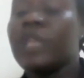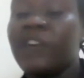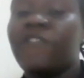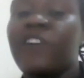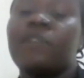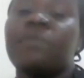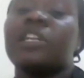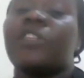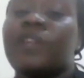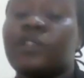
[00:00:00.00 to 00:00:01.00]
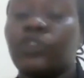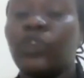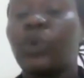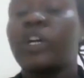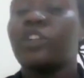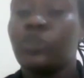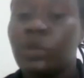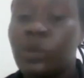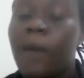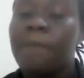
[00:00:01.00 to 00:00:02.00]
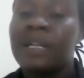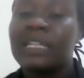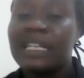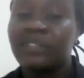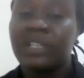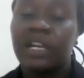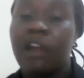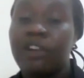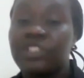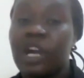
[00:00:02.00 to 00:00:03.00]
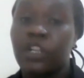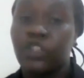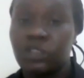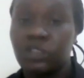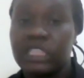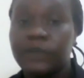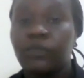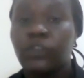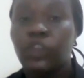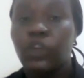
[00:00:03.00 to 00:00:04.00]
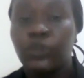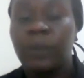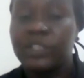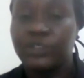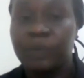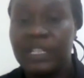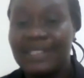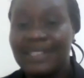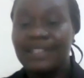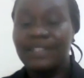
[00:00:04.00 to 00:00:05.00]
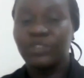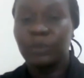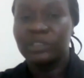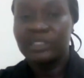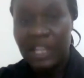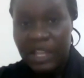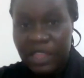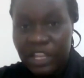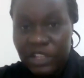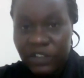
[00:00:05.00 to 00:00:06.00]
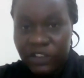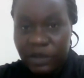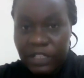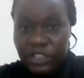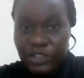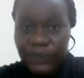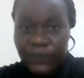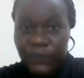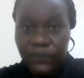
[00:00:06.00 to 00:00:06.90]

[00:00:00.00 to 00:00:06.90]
There are very many things you can do, but let's encourage our children to participate in sports. Thank you very much.